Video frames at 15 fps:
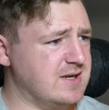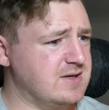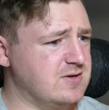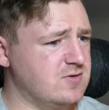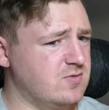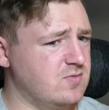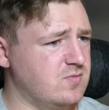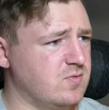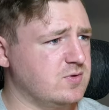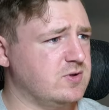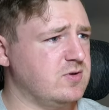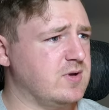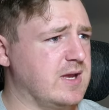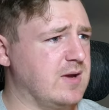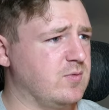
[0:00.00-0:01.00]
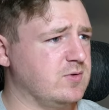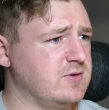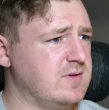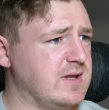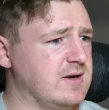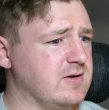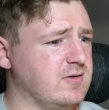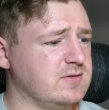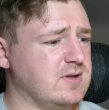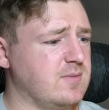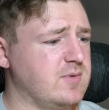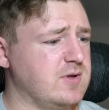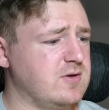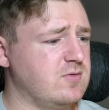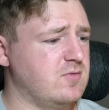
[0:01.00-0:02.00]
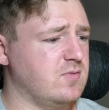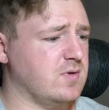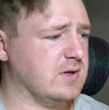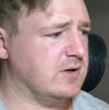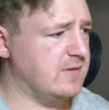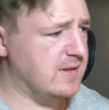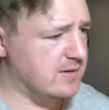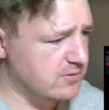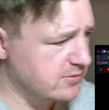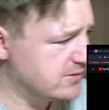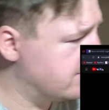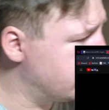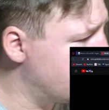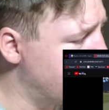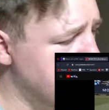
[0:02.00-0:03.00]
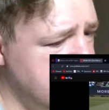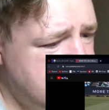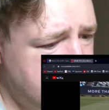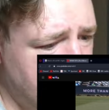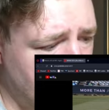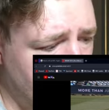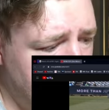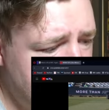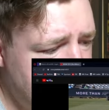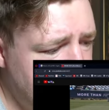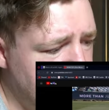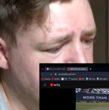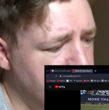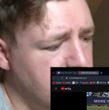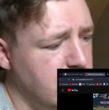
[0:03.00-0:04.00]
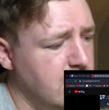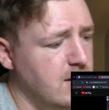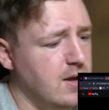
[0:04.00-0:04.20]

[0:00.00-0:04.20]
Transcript: we'll do the NRLW. We're going to do the NRLW best moments here.